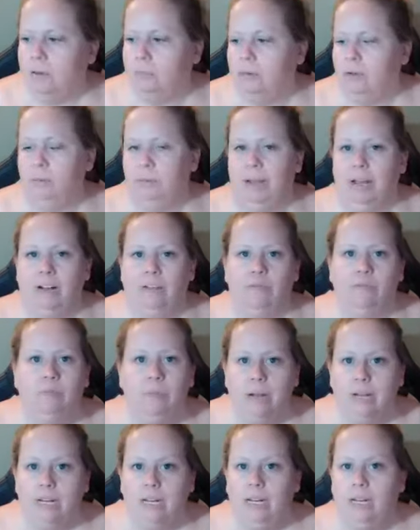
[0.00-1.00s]
I'm going to be out of
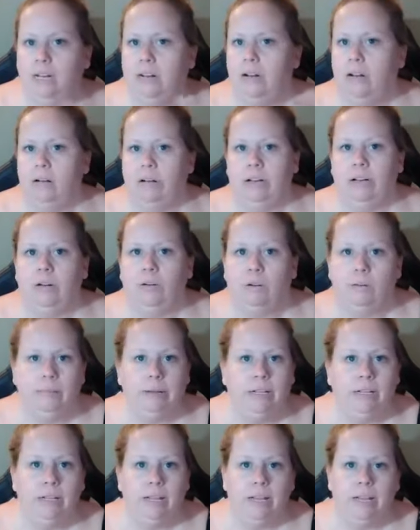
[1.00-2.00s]
money. And you know what I
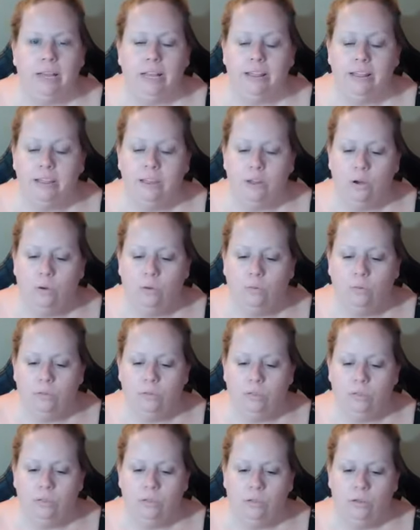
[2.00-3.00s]
mean? Like, and
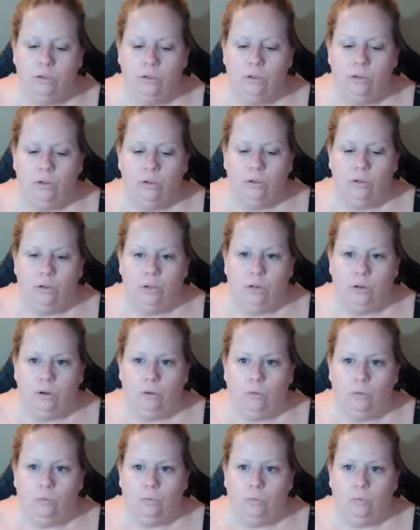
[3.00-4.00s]
those, you
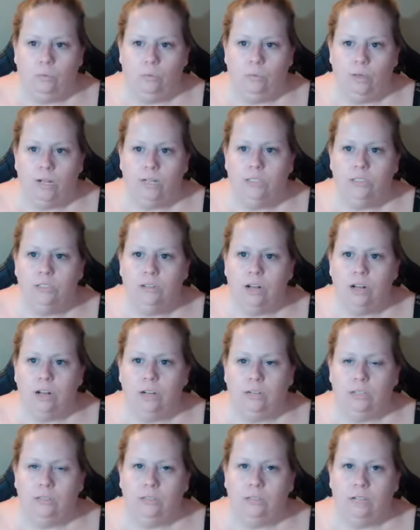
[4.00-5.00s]
know, that's
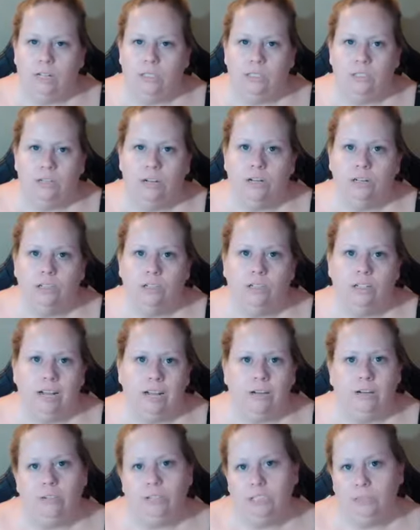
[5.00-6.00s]
not good
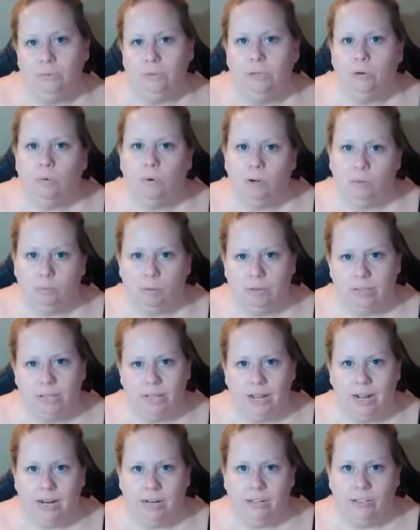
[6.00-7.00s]
energy. We don't want to put
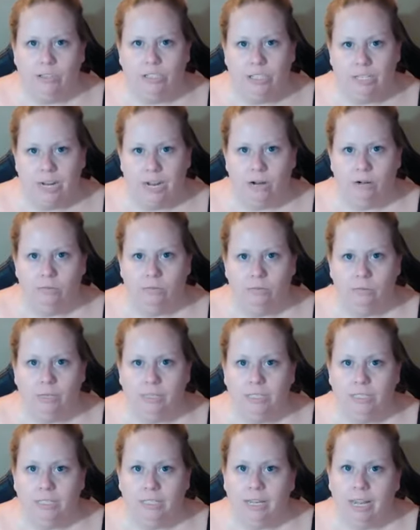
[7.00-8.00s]
that energy out,
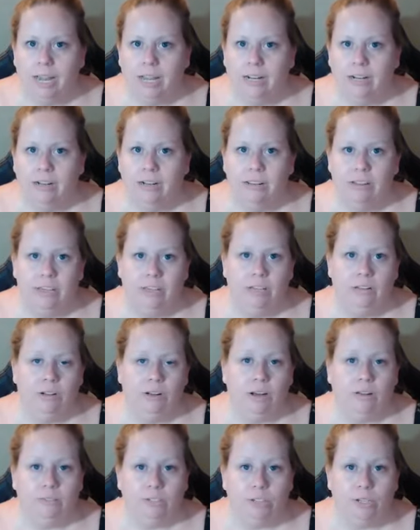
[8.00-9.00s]
because again, the
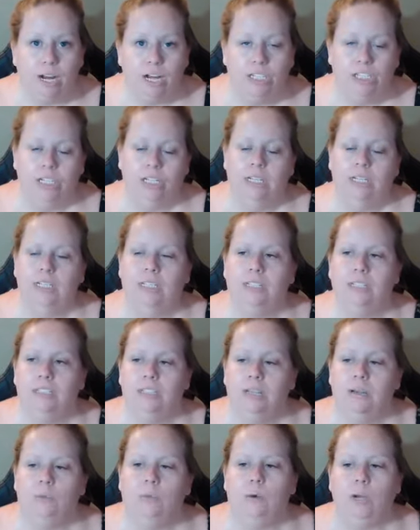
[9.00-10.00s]
law of attraction is
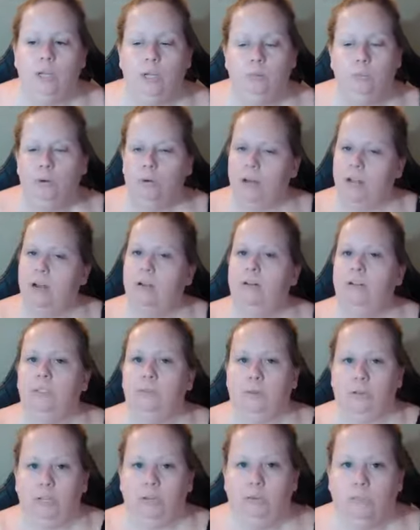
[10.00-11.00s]
like what you put out is
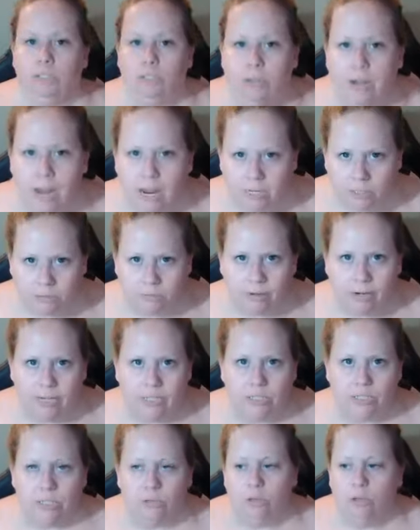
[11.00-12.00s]
what you attract,
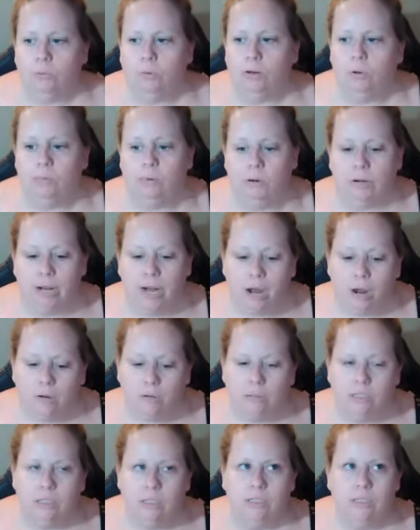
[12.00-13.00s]
right? So you want to put
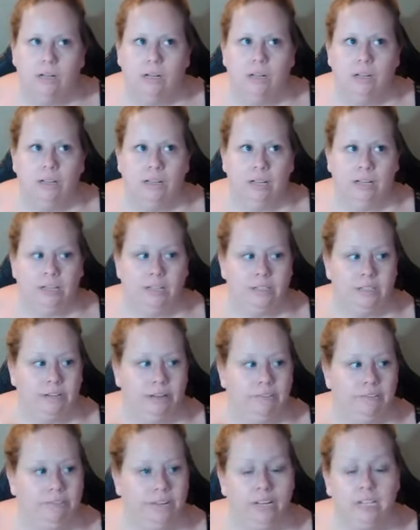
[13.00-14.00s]
out like
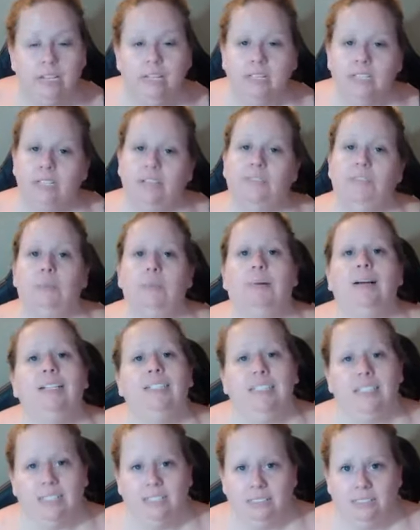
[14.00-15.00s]
these feelings of
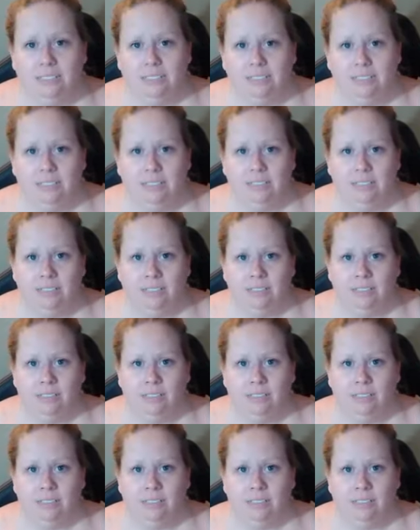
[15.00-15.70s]
abundance